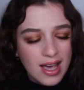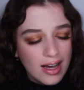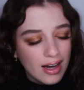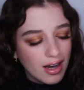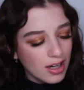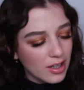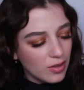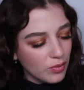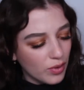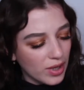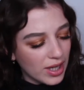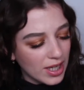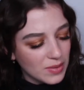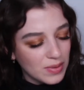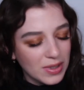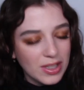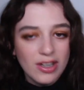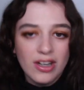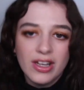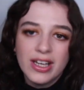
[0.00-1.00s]
Kind of weird
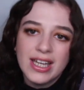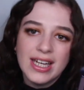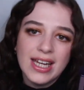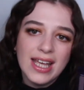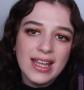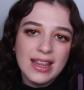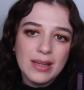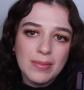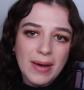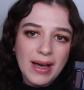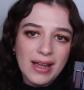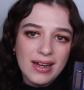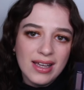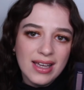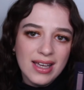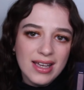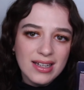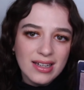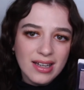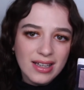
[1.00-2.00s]
when you look at it in the
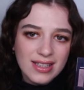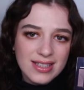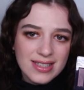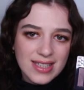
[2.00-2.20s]
palette. It like